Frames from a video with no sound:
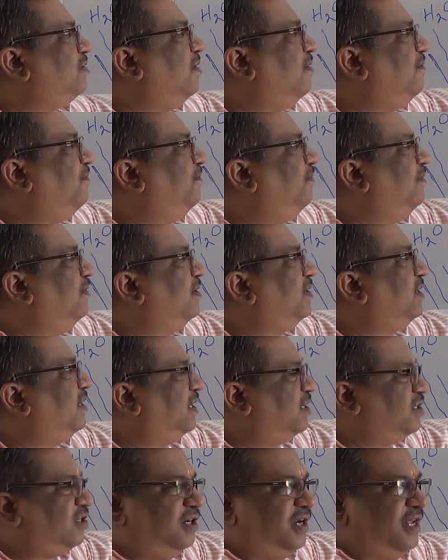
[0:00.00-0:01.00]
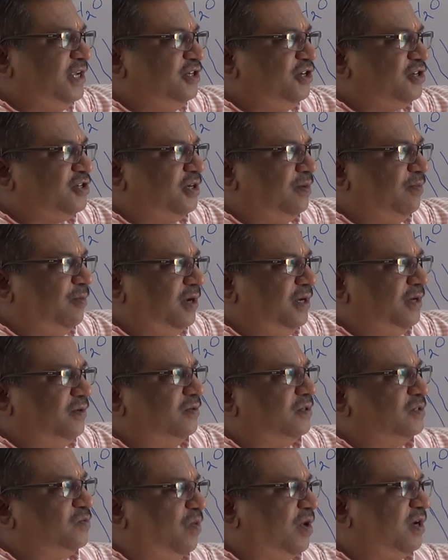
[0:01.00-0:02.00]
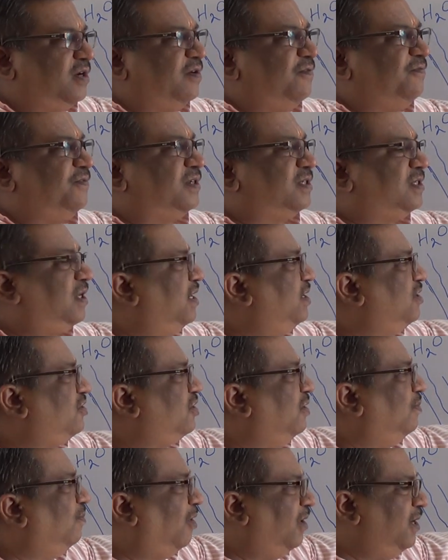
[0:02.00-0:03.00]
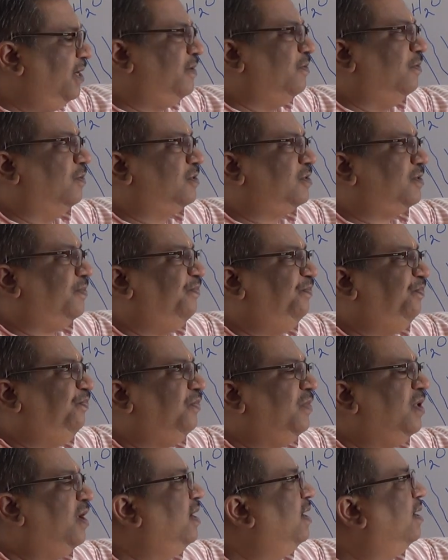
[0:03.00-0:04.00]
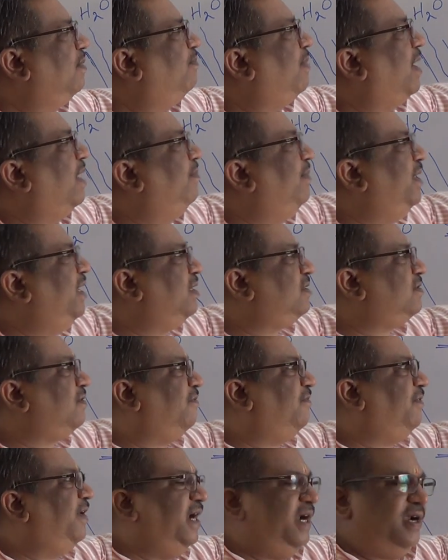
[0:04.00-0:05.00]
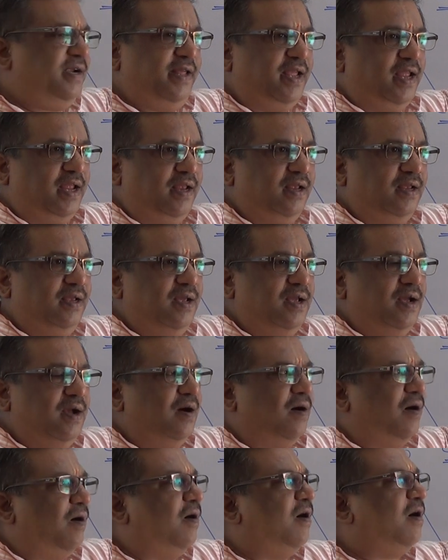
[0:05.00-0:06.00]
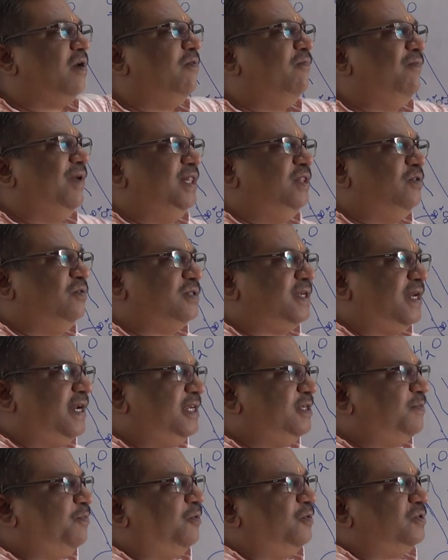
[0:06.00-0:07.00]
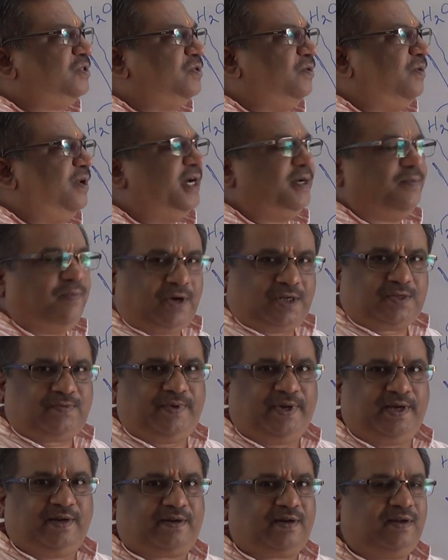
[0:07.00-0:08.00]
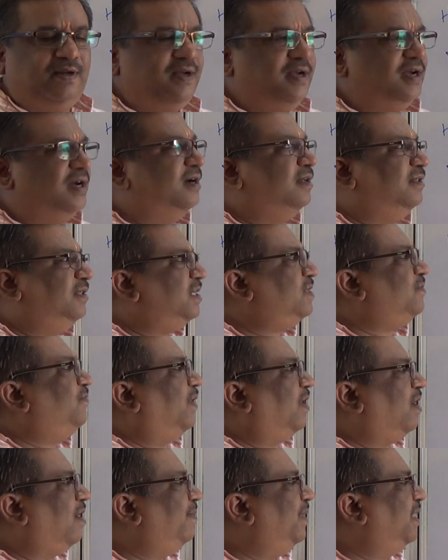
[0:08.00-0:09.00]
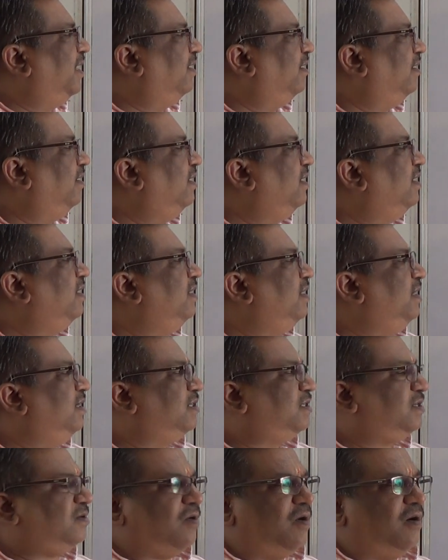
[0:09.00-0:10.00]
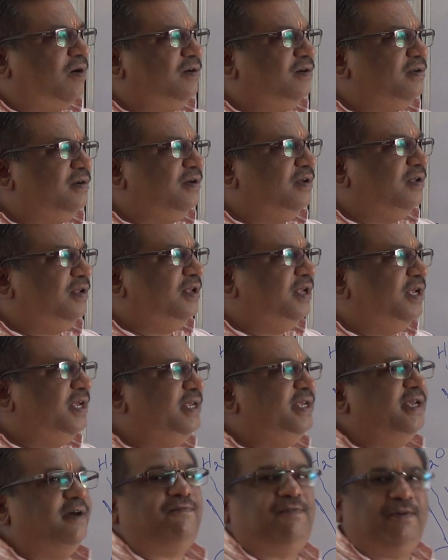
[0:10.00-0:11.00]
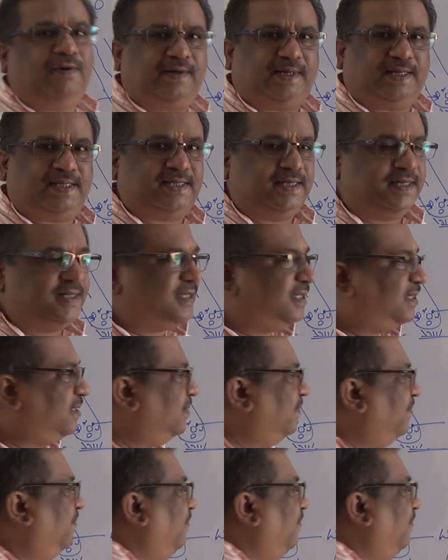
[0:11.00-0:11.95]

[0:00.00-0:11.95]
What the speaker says: of crystallization molecules, water of crystallization molecules by means of heating or when those are exposed to atmosphere, this phenomenon is called efflorescence.